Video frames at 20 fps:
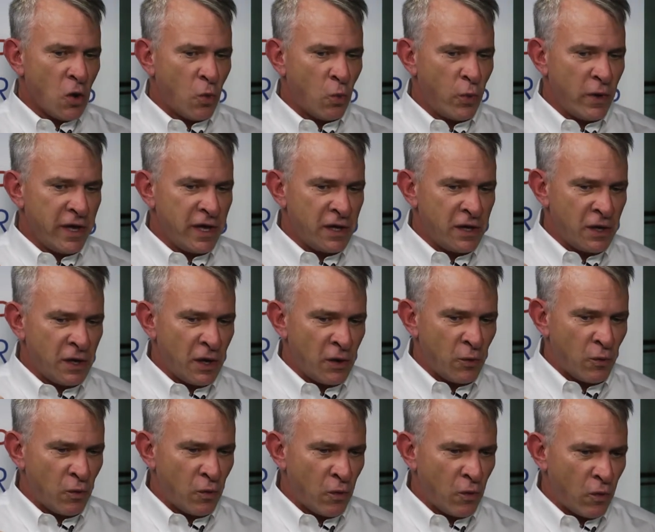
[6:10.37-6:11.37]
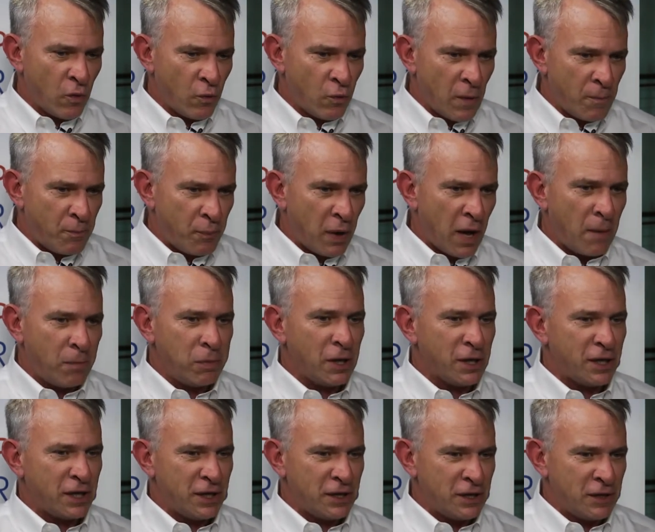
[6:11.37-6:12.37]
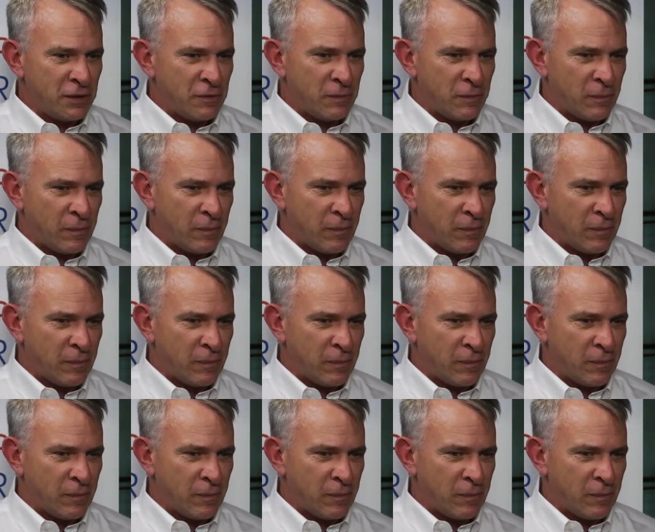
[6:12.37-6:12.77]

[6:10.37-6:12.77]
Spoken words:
when Republican